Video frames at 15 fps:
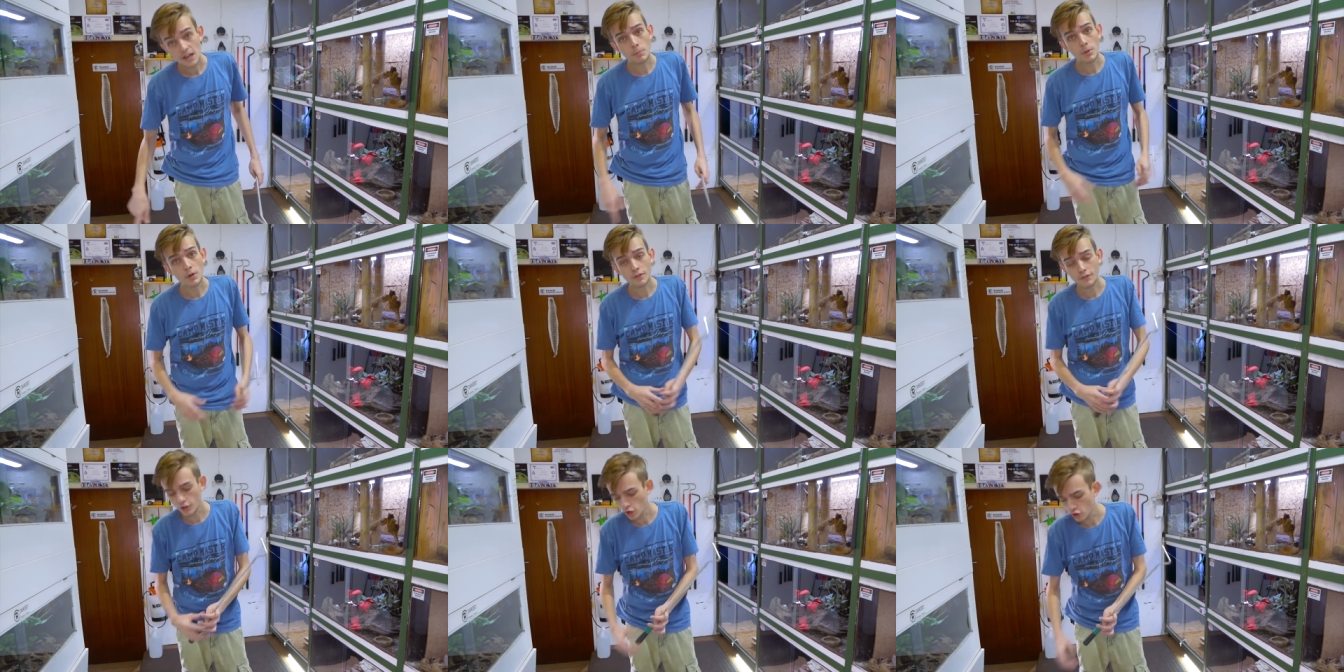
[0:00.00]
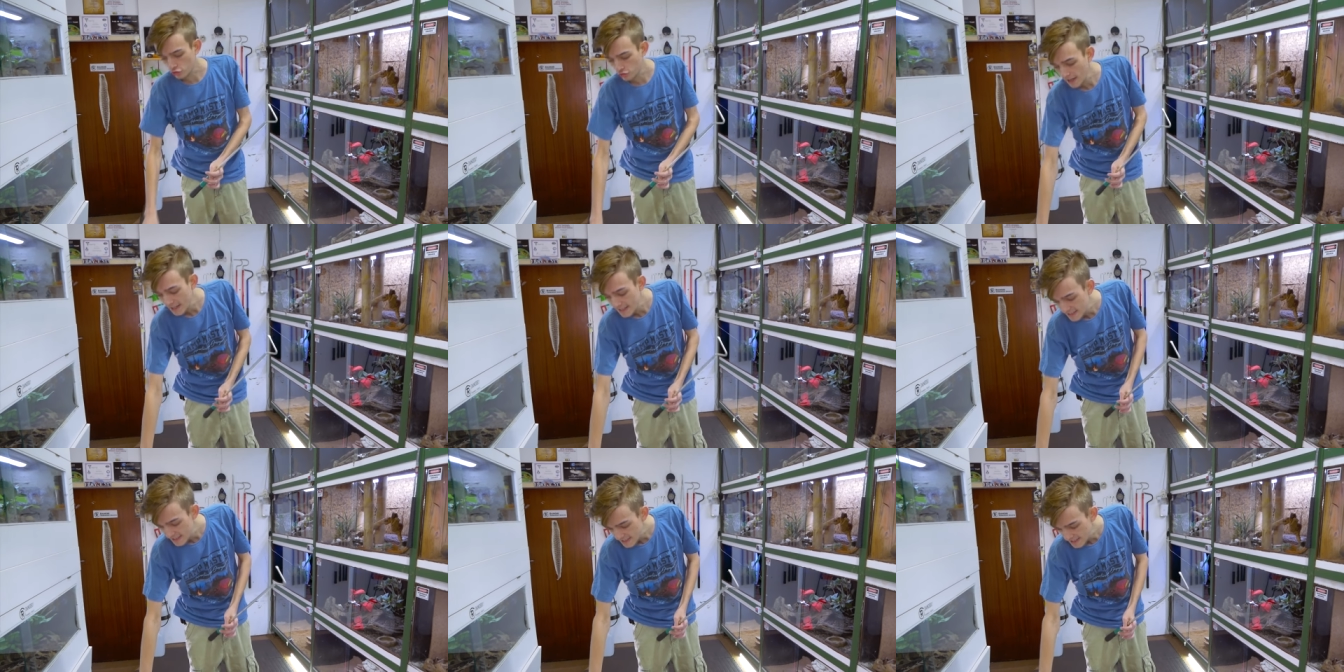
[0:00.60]
a bit of a
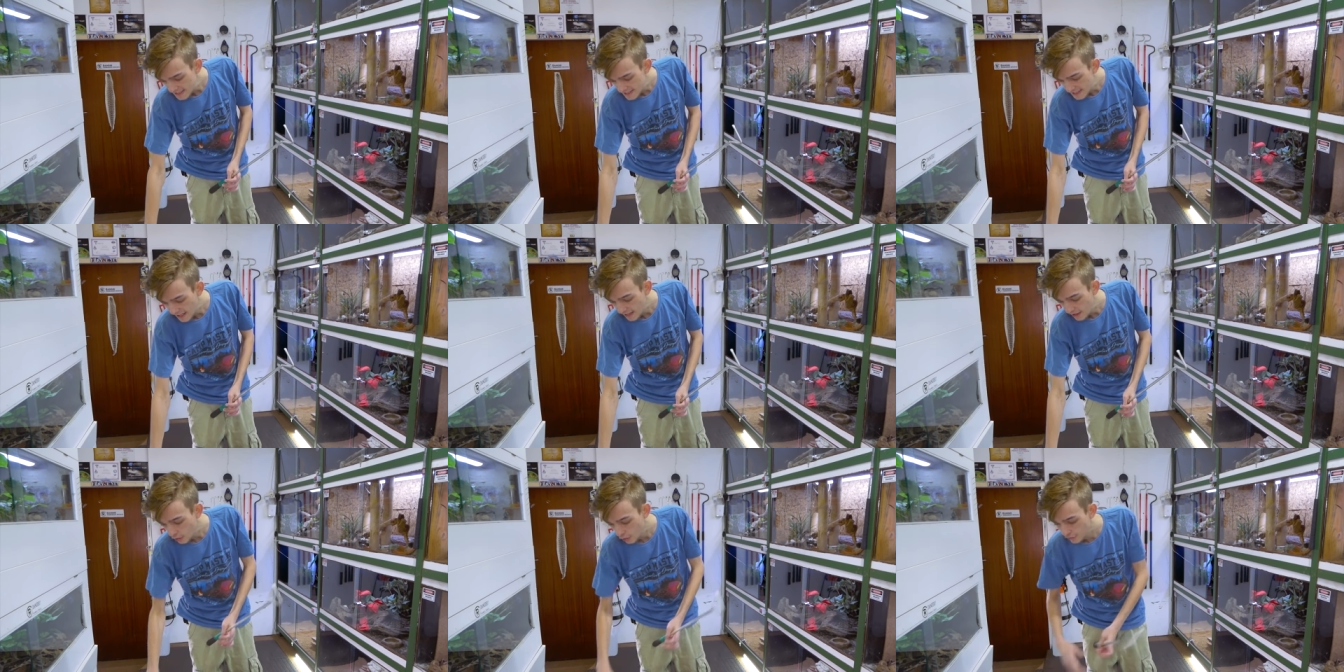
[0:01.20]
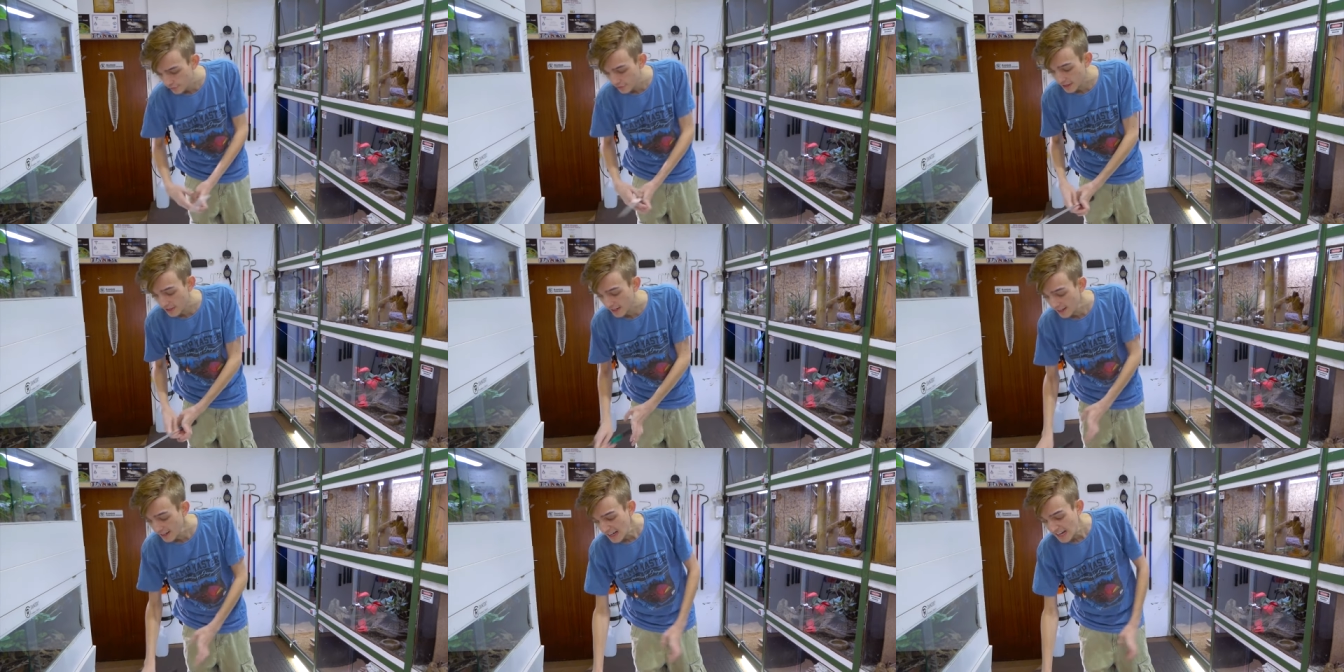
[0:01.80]
crazy snake over
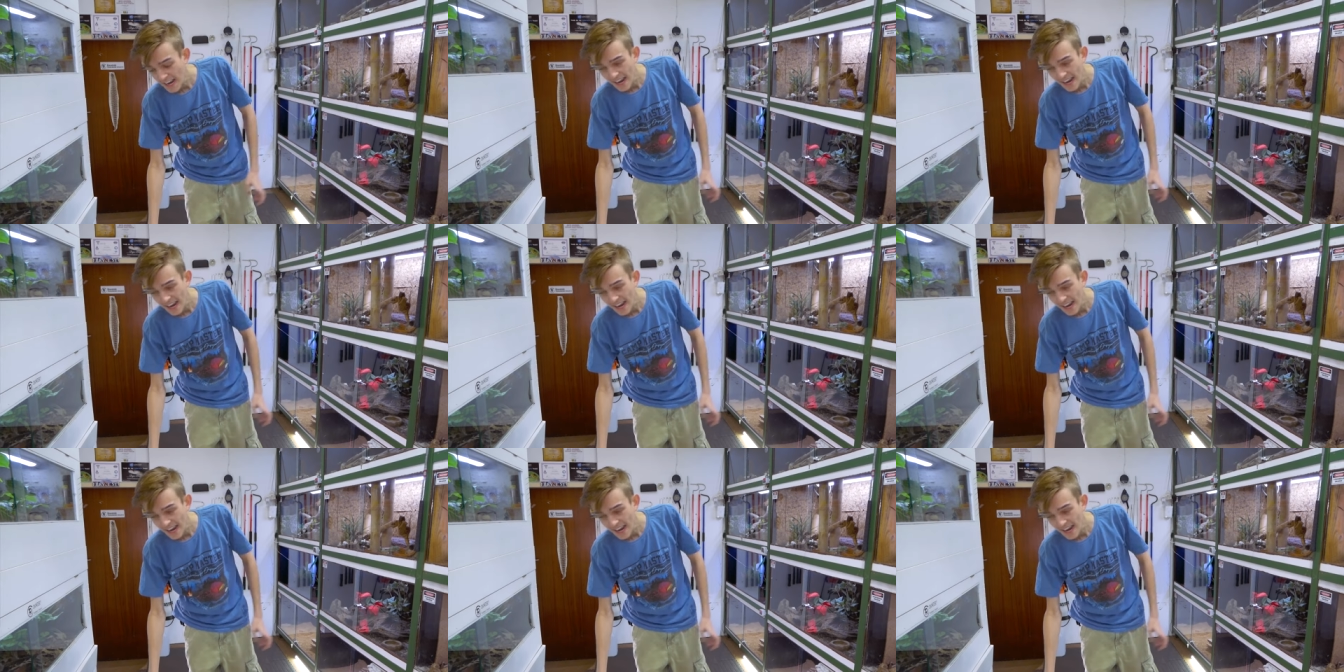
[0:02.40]
there